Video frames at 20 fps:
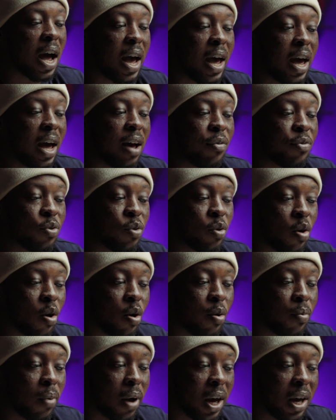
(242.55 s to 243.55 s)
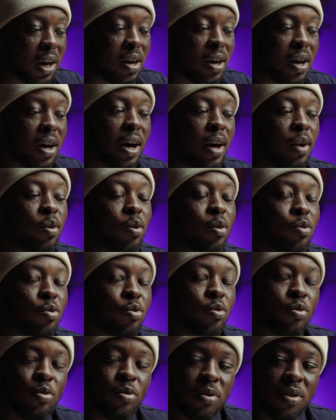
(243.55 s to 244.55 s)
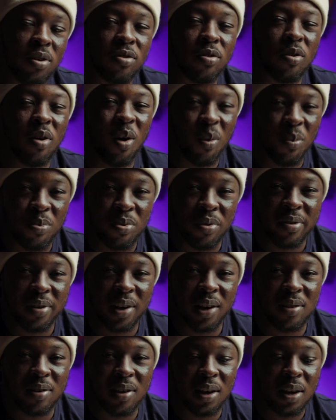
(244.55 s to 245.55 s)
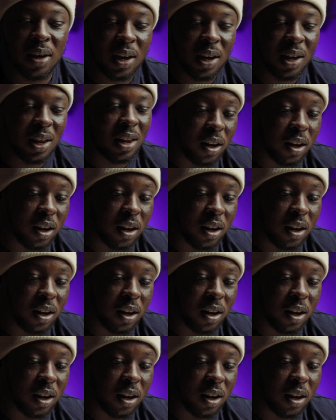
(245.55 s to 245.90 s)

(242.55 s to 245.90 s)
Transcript: I have to come back here and also do these all presets again.